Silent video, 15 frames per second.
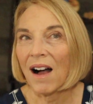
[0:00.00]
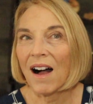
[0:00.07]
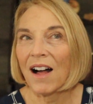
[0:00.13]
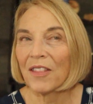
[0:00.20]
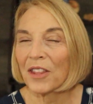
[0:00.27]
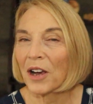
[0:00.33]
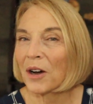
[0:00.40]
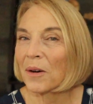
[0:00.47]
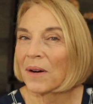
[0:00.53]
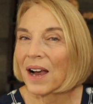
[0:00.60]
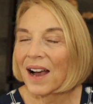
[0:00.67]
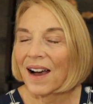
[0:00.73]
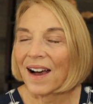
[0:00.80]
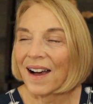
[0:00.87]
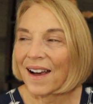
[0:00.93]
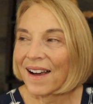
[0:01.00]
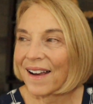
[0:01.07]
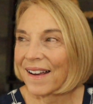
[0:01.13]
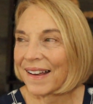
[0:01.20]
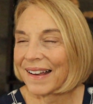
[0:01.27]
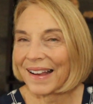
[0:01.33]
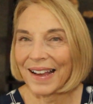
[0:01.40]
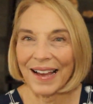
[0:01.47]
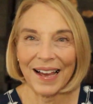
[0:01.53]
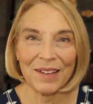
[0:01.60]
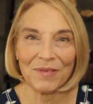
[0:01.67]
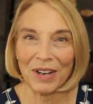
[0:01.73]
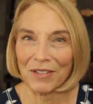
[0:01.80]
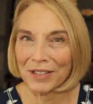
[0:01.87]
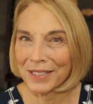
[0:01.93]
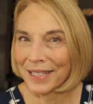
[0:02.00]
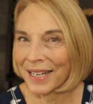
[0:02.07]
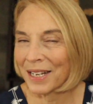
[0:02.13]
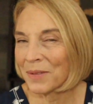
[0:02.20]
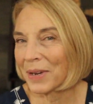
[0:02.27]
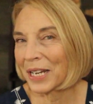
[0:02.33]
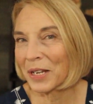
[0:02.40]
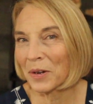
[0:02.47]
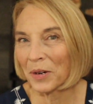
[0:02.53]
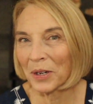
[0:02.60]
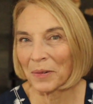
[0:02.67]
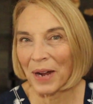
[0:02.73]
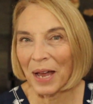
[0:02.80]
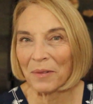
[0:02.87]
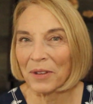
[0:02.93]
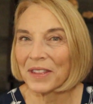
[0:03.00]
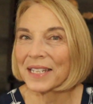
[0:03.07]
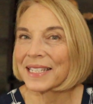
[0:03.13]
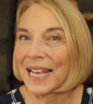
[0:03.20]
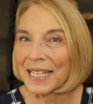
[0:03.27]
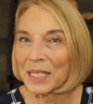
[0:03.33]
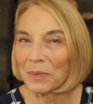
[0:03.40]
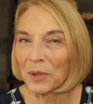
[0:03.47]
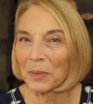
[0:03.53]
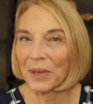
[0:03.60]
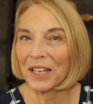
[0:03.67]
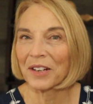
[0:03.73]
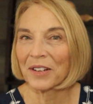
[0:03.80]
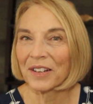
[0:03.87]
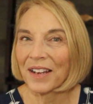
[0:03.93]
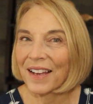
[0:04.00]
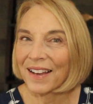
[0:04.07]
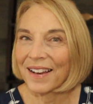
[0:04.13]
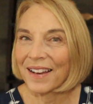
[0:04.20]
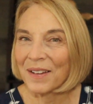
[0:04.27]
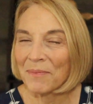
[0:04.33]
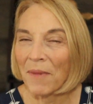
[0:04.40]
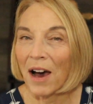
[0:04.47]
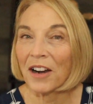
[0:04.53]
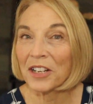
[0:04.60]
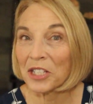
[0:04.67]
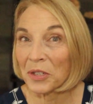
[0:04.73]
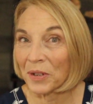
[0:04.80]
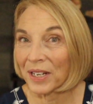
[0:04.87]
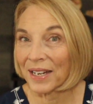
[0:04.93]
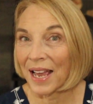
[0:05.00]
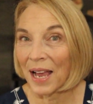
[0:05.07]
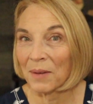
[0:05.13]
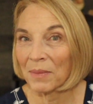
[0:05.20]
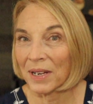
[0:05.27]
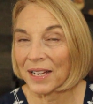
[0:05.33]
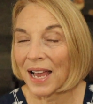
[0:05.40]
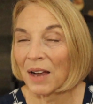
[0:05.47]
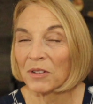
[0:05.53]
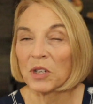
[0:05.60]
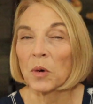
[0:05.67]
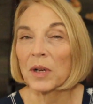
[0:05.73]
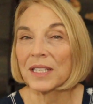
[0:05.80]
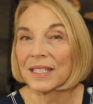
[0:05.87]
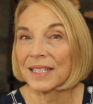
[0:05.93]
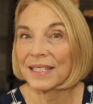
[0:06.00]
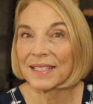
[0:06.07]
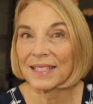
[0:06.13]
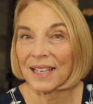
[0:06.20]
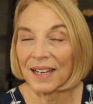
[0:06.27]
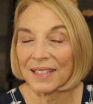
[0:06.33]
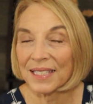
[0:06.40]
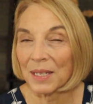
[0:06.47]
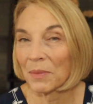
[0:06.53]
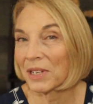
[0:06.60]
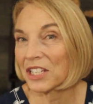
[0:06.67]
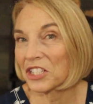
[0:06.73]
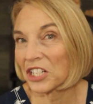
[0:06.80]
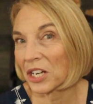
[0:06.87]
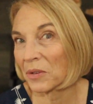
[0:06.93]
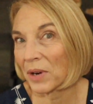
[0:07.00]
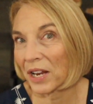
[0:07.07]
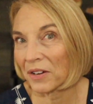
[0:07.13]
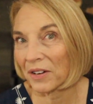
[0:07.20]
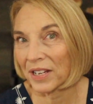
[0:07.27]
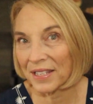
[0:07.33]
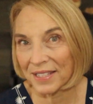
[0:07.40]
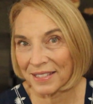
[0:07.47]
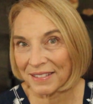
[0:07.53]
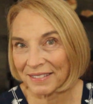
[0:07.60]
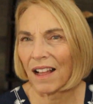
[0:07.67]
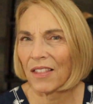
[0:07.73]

Although I've never seen anybody going around with a decibel meter monitoring how noisy somebody's generator is.